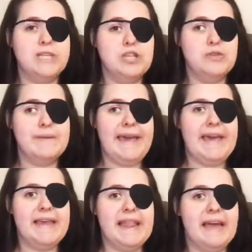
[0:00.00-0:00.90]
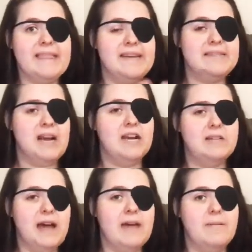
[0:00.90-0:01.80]
to me like the entire
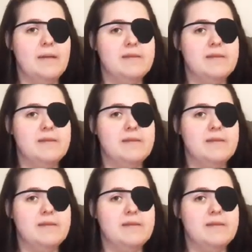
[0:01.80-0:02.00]
time up to